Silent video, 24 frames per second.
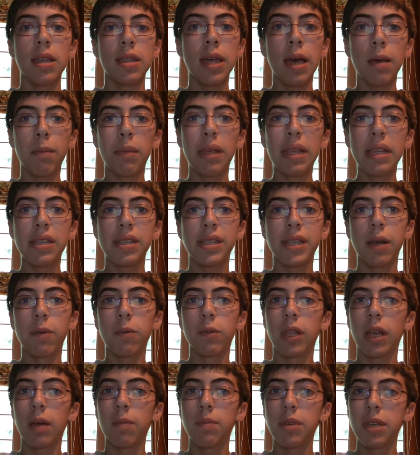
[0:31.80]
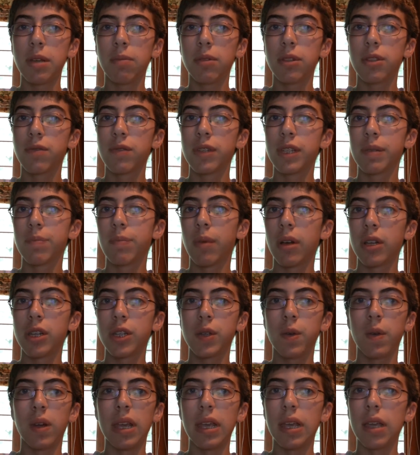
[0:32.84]
that means I will not be able to respond
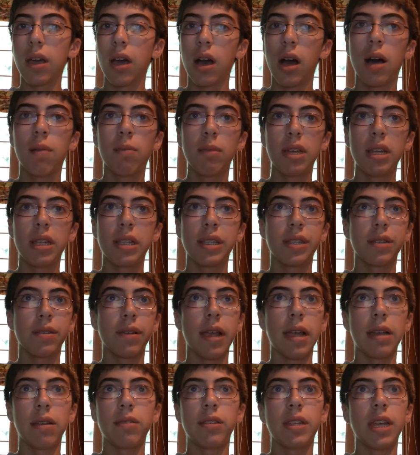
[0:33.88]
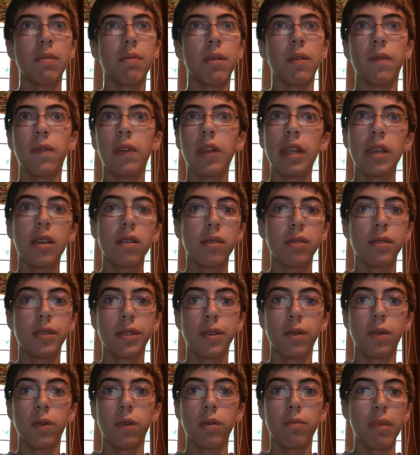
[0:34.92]
to any comments or annotate my videos
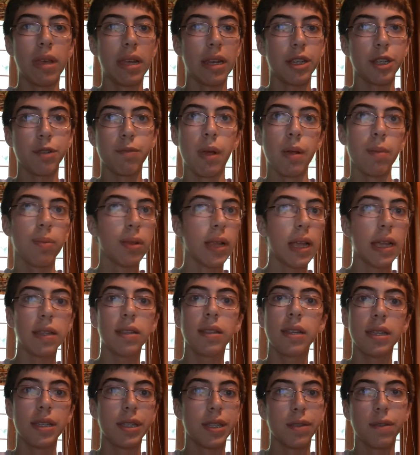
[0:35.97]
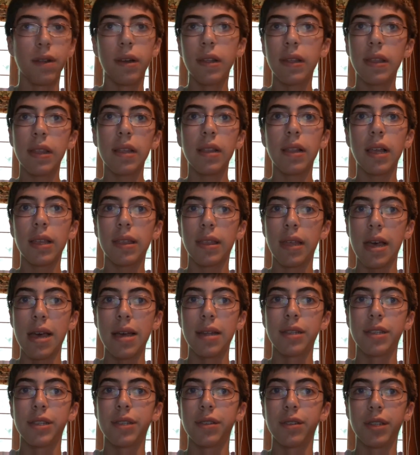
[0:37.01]
or manage my playlists or anything like
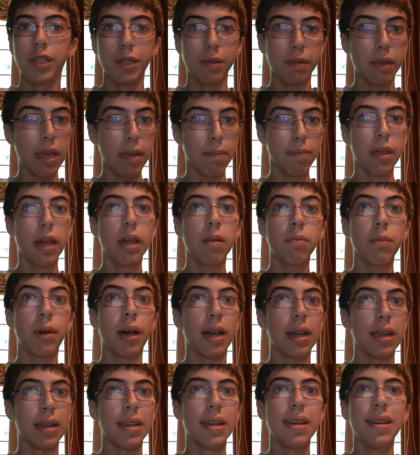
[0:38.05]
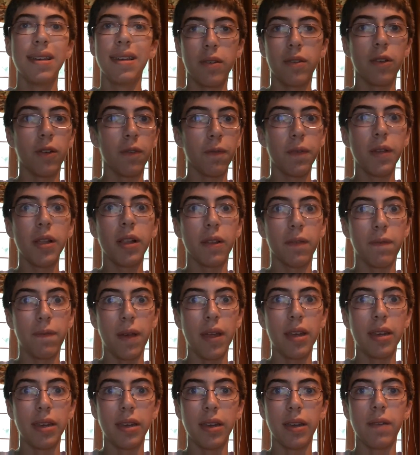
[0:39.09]
that, so just keep that in mind. Don't feel
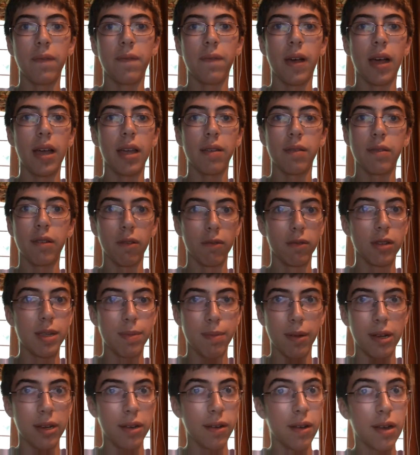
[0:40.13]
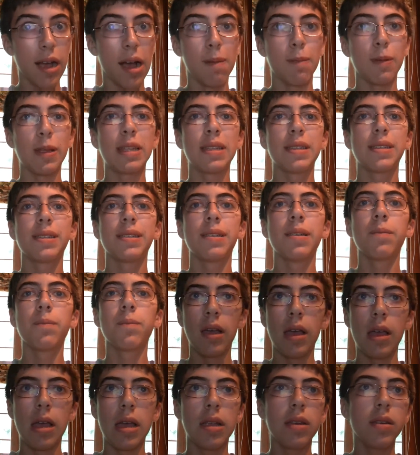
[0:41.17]
offended if I don't respond to your comments.
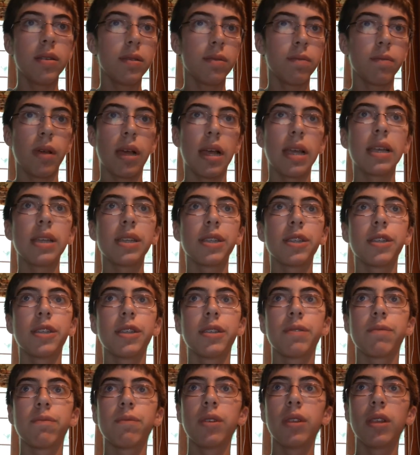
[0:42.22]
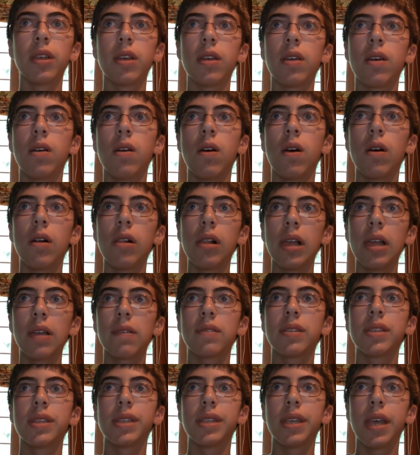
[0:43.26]
And I guess that's really all I have
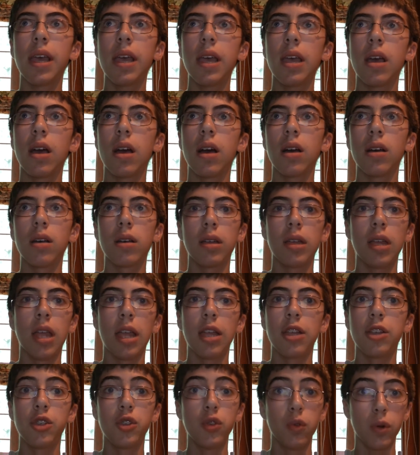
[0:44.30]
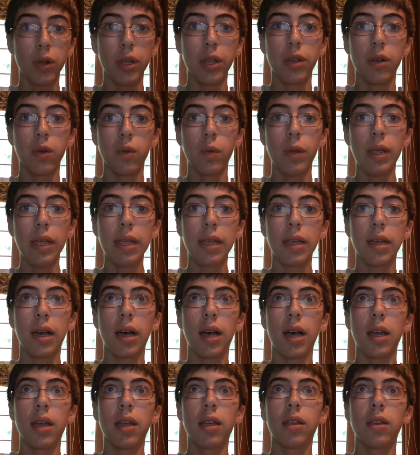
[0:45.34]
to say. Uh, enjoy your week.
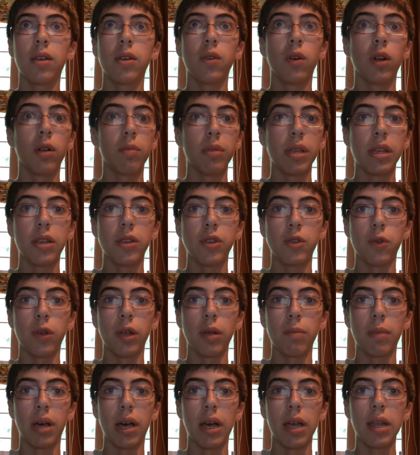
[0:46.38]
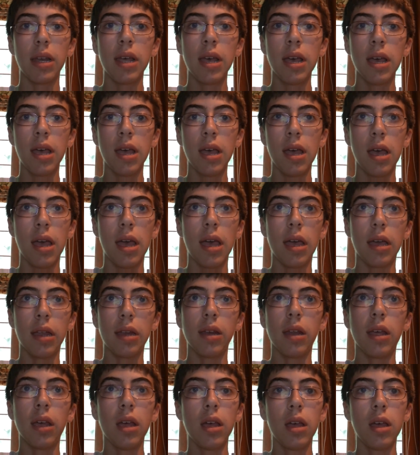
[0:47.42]
I know I'll be enjoying mine.
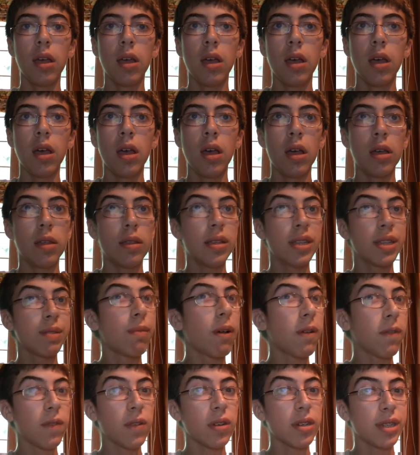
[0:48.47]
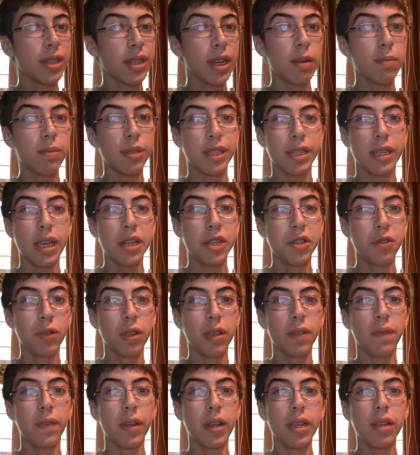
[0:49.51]
And this is my first time
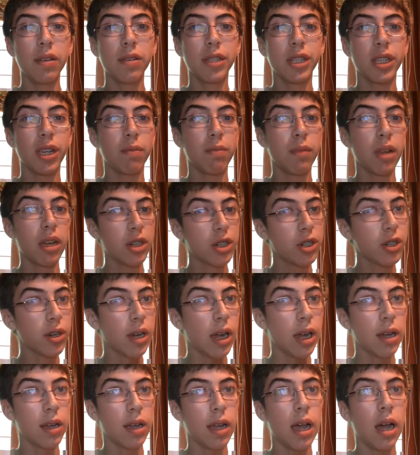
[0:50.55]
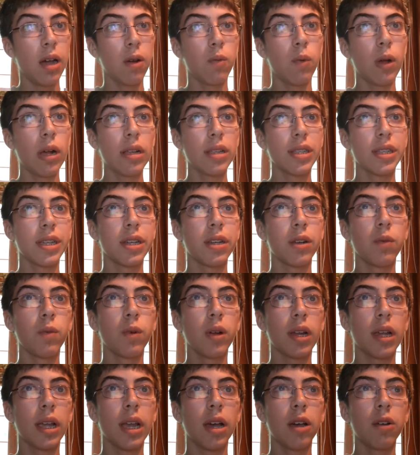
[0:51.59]
scheduling videos, so I'm not sure how, how well it's going to
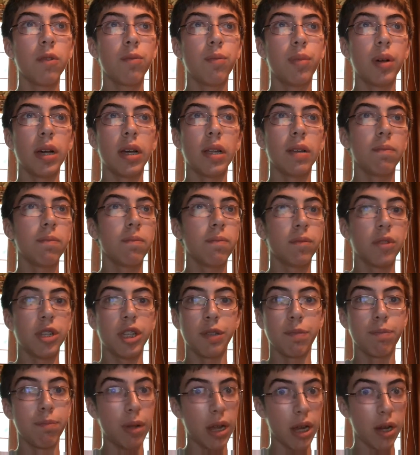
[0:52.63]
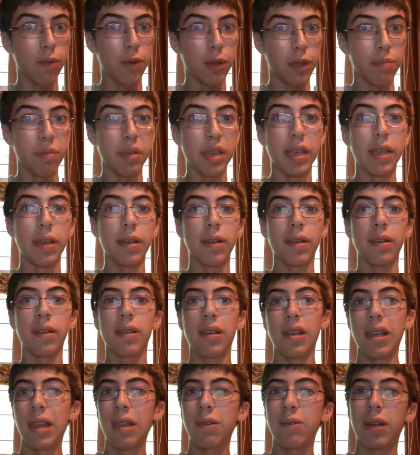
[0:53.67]
work out, but just bear with me here.
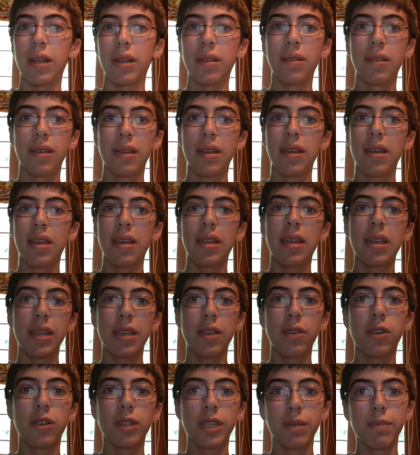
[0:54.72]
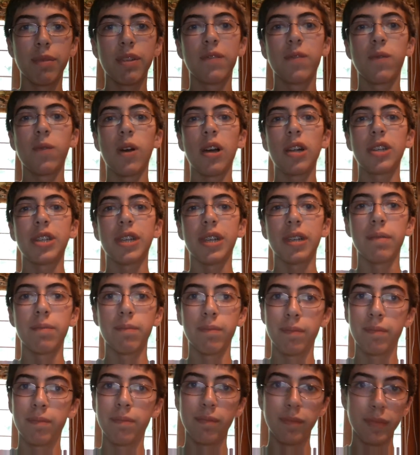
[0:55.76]
Anyway, thank you all so much for watching.
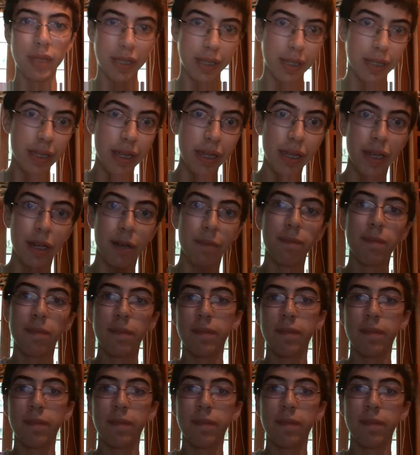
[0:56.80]
See ya.